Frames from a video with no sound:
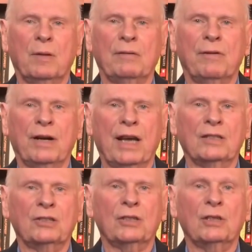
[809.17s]
by
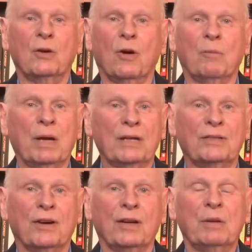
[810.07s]
financial or
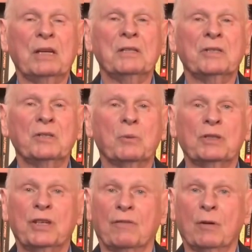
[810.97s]
military means,
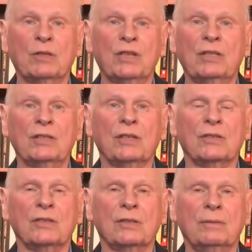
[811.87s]
whichever was
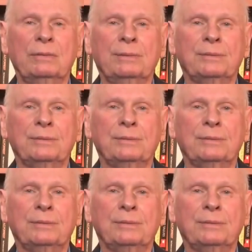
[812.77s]
easiest.